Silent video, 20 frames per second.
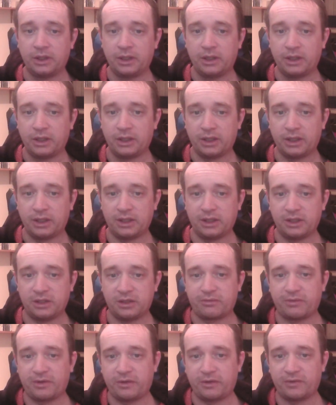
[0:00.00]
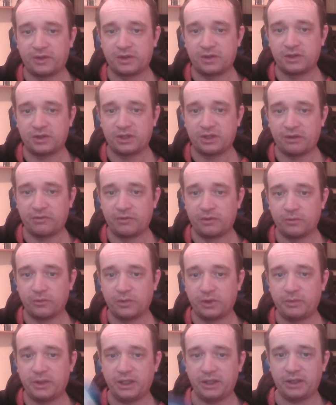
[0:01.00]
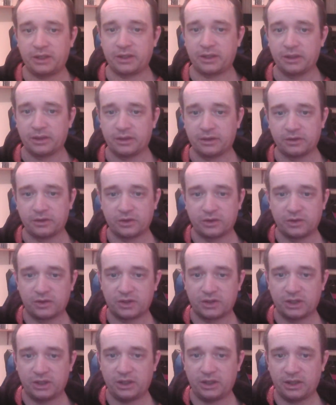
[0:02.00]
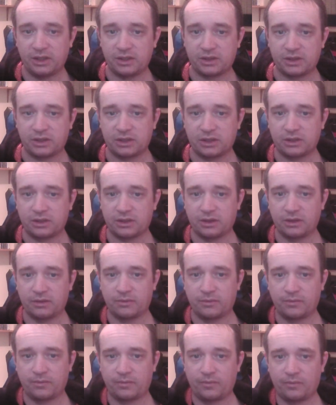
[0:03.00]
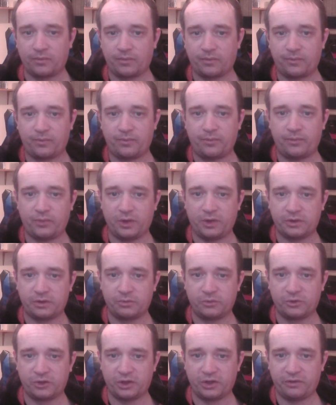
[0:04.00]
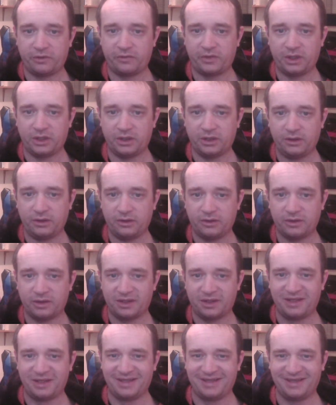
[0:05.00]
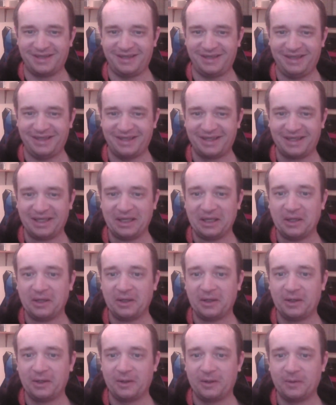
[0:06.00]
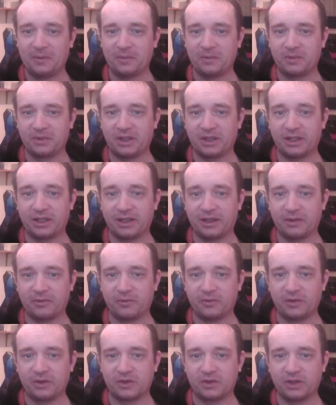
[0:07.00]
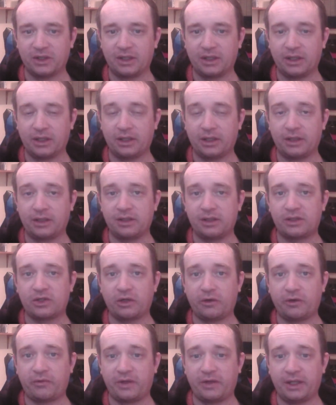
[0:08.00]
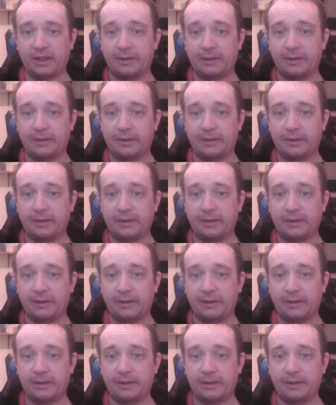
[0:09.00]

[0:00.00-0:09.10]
is Final Fantasy VII Remake. As you can see, this bottom shelf here, we'll get there eventually. This shelf here,